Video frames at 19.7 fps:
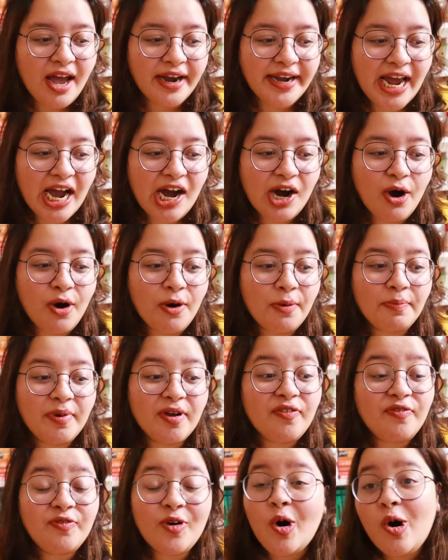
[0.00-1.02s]
Now,
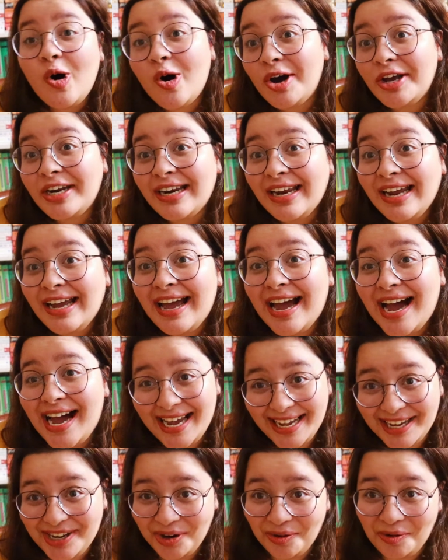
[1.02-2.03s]
before
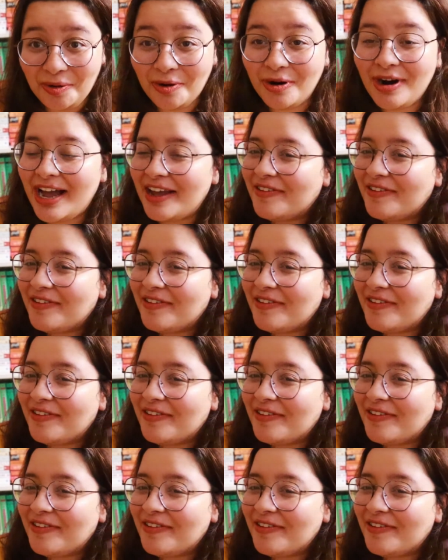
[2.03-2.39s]
I go,